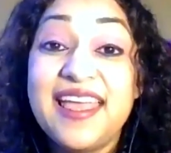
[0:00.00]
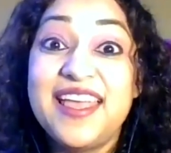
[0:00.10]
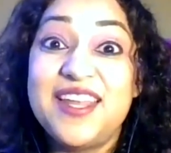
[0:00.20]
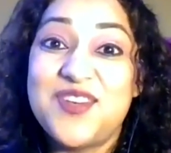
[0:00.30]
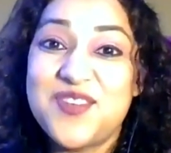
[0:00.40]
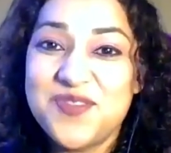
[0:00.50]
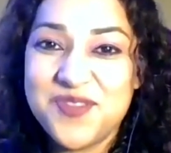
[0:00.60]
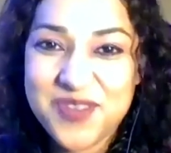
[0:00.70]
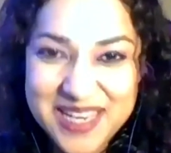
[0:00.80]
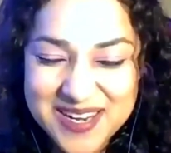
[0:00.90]
in your
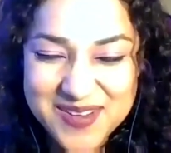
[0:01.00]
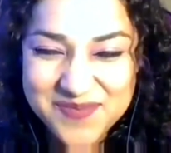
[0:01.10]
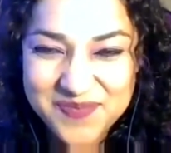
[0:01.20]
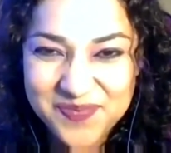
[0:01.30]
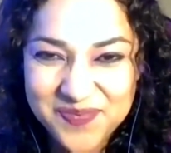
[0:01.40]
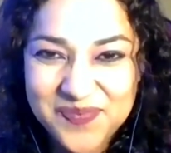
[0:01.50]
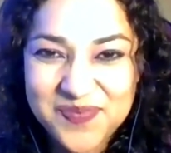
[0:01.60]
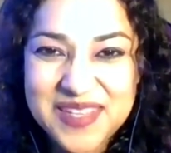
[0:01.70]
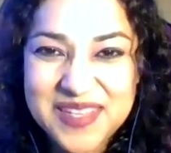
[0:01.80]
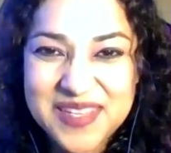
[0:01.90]
freedom,
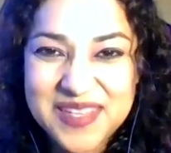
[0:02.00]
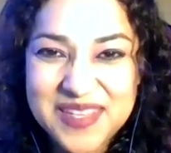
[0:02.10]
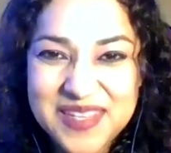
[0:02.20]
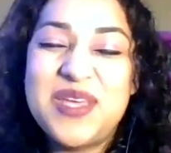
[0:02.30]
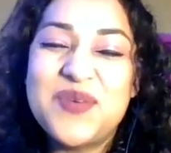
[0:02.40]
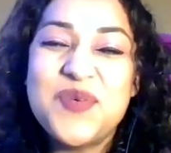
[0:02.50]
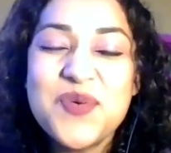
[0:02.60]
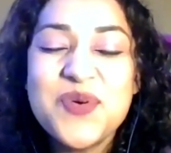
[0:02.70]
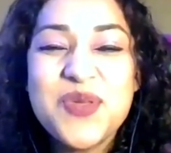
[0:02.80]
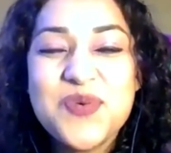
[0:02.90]

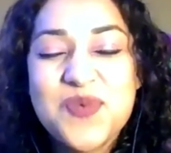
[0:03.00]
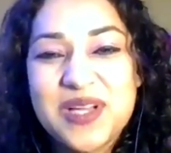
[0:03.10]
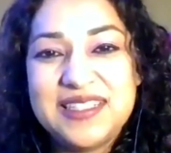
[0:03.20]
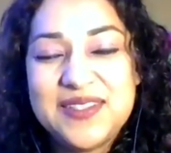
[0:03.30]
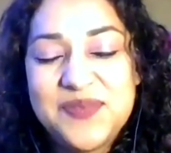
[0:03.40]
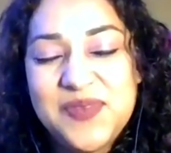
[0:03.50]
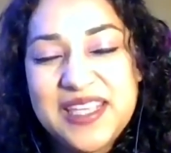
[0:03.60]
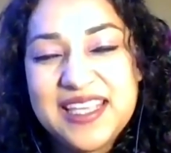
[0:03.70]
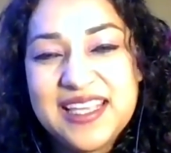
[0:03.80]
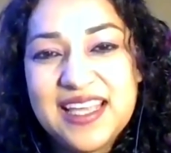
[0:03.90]
being who you want to
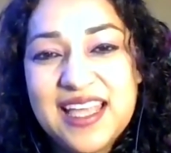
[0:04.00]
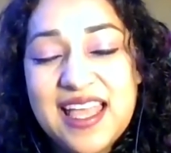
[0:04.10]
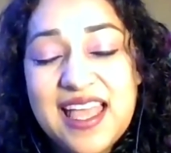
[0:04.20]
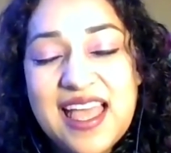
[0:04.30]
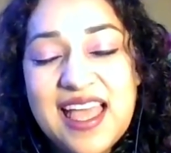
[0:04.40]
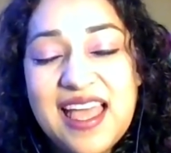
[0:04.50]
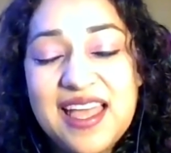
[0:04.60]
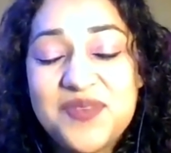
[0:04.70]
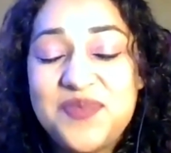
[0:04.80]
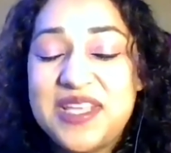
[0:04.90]
be,
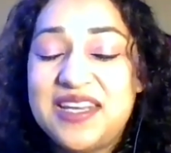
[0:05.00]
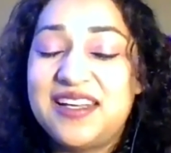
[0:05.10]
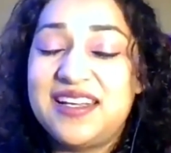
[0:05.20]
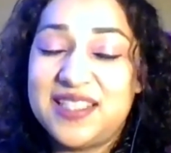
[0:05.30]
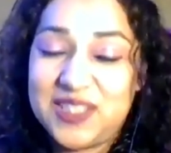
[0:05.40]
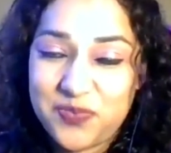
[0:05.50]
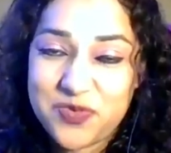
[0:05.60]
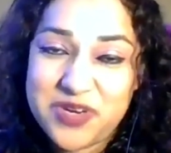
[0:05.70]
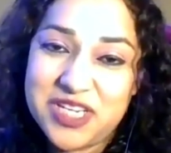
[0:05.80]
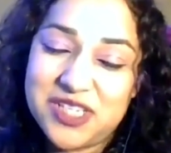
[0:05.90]
and being an
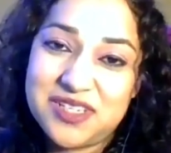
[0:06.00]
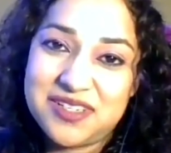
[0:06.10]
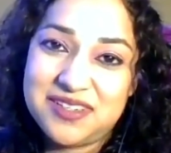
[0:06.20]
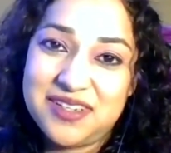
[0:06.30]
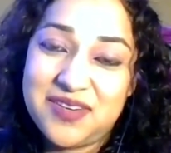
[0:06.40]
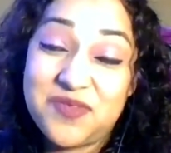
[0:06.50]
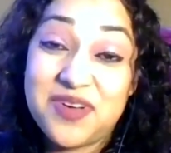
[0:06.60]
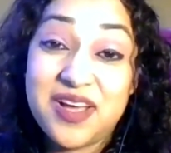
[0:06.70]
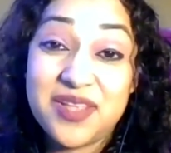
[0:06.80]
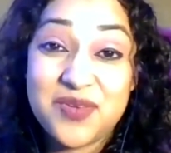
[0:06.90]
inspiration for
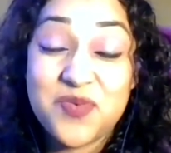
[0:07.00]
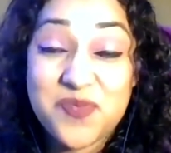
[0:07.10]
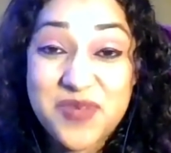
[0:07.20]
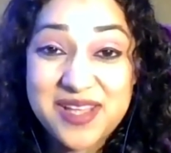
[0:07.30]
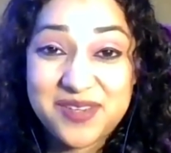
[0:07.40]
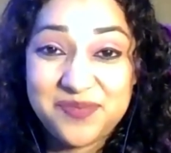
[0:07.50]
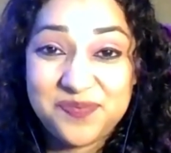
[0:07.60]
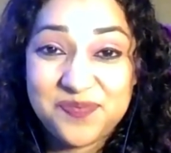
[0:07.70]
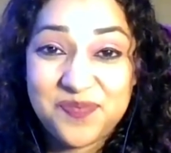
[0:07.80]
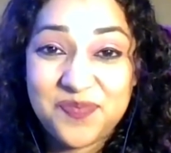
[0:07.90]
other women.
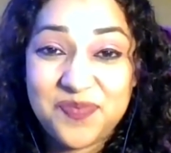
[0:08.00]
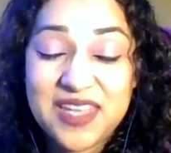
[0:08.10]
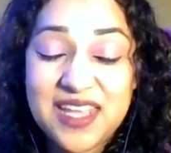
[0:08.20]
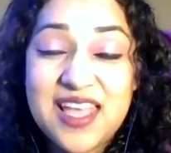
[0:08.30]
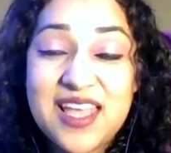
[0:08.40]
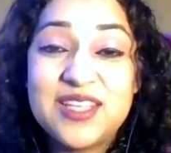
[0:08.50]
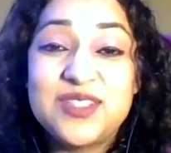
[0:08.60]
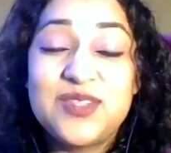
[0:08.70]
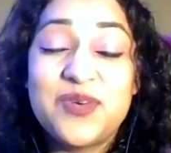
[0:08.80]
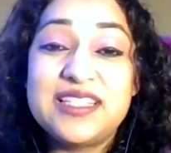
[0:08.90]

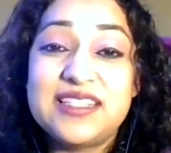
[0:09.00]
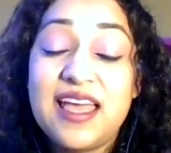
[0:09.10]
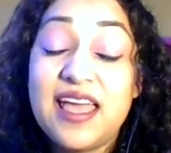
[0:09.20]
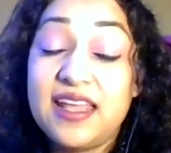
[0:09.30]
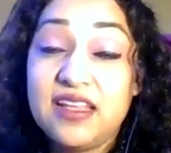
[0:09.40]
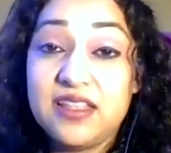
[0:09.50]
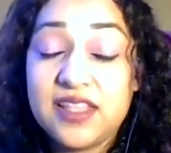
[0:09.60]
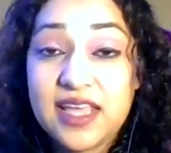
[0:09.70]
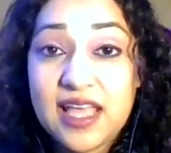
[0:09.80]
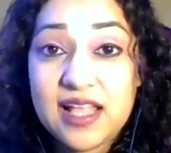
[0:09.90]
So is there
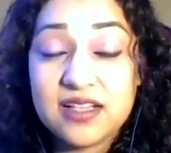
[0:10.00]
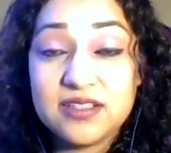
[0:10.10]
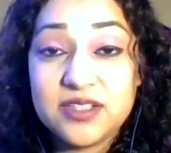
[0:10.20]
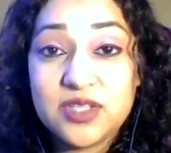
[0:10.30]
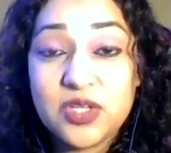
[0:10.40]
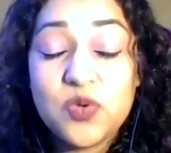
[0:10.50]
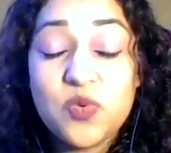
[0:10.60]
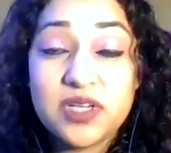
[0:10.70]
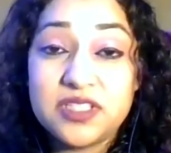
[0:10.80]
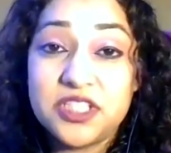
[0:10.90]
anything else you
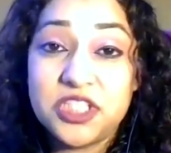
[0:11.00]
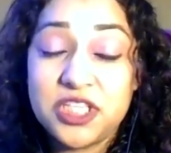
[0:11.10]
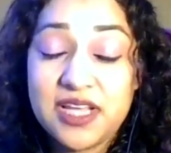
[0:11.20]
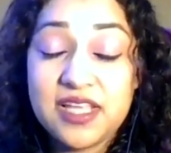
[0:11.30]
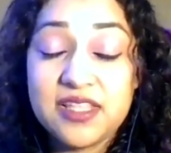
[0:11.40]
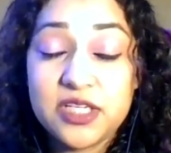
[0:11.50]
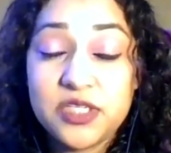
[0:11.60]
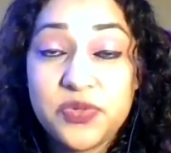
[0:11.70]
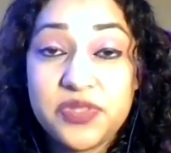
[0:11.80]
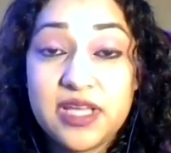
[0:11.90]
want to share that
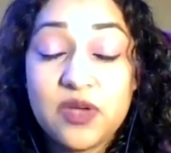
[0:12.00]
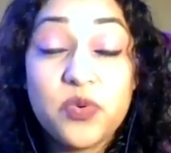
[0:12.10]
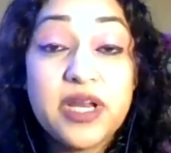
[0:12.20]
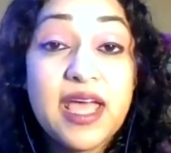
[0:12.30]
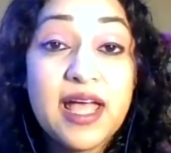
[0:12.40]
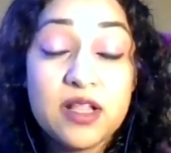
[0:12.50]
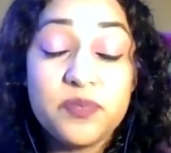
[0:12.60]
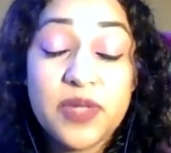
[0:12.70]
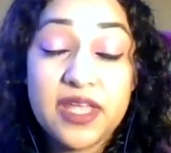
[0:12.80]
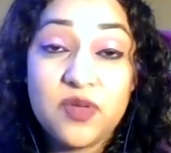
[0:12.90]
you think would help
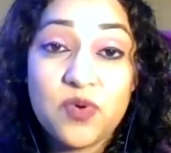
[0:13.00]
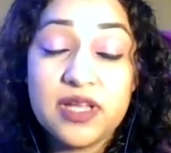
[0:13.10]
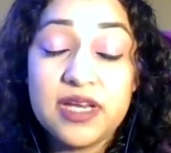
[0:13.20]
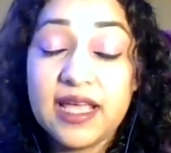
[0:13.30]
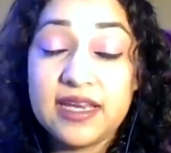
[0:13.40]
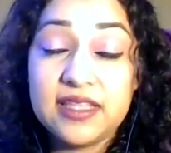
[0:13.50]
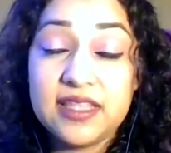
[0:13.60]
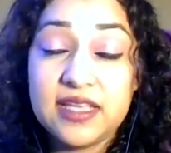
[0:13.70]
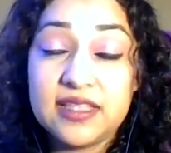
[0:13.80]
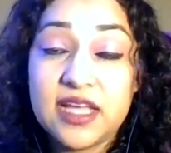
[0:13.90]
anyone,
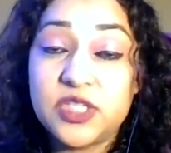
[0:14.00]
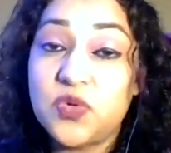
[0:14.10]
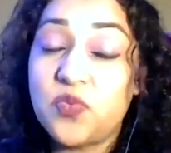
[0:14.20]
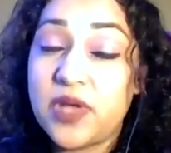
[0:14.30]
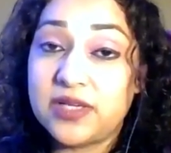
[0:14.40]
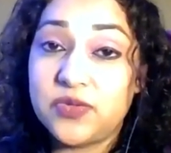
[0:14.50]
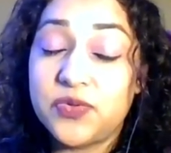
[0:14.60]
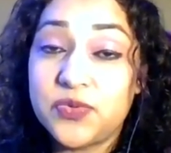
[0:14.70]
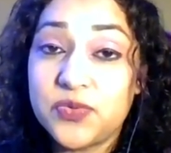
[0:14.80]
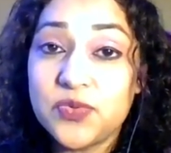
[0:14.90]
anything that you went
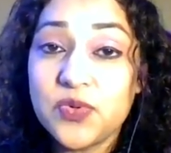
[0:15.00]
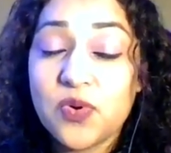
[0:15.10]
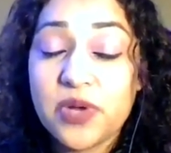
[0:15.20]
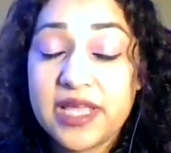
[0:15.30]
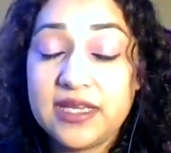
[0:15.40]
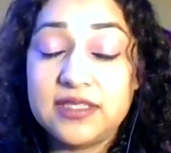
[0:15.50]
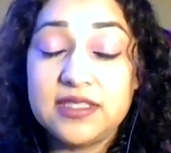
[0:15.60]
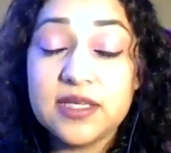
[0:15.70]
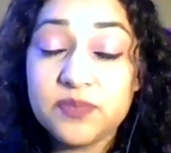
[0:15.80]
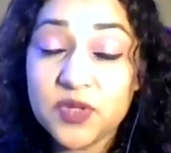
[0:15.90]
through, or any
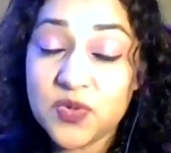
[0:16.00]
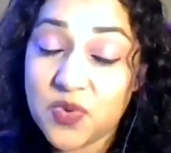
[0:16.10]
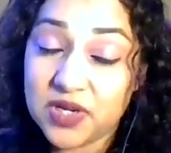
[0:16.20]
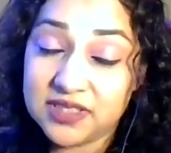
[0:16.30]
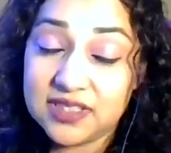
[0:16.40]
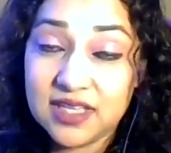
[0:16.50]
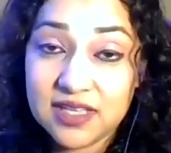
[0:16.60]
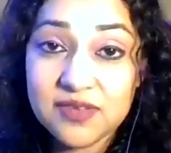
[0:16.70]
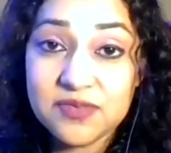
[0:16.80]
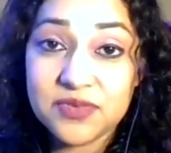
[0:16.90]
tip you want to
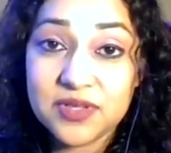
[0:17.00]
give?